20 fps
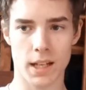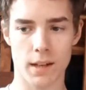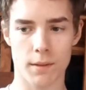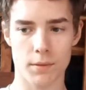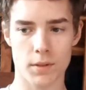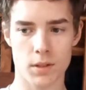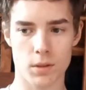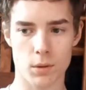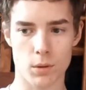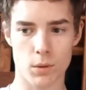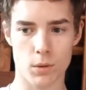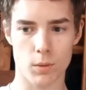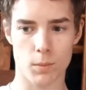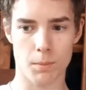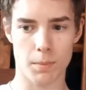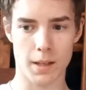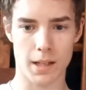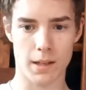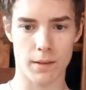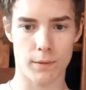you wouldn't have
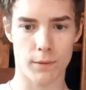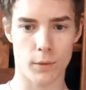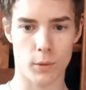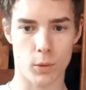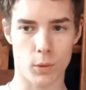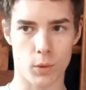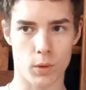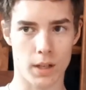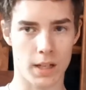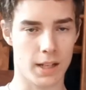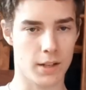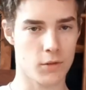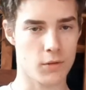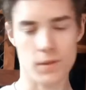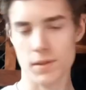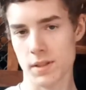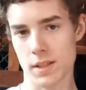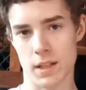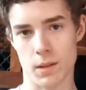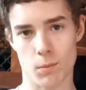to pay
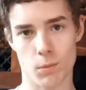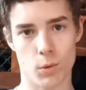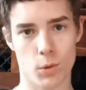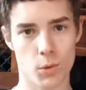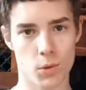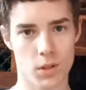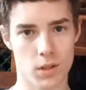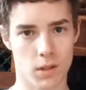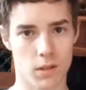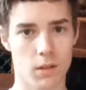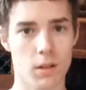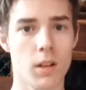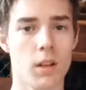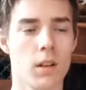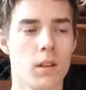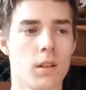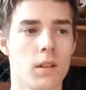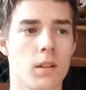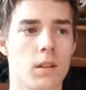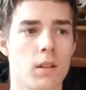for electricity and
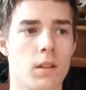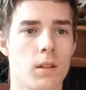water,